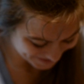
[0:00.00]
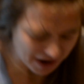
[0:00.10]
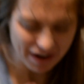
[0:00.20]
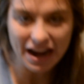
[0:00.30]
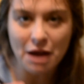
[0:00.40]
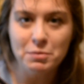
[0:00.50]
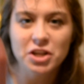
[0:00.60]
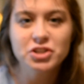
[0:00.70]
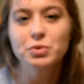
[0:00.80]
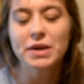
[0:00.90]
Alright, I'm
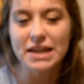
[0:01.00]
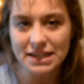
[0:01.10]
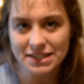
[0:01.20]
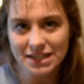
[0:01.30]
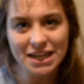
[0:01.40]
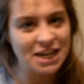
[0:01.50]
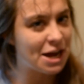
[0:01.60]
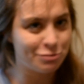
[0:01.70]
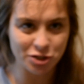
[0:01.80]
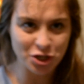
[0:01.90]
gonna do what he did, and
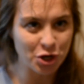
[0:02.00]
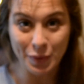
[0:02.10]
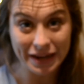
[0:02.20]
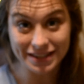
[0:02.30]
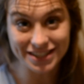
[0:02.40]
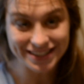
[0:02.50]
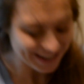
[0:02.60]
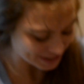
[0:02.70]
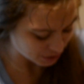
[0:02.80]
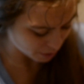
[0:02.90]
I'm just gonna wait until the
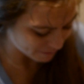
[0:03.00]
end to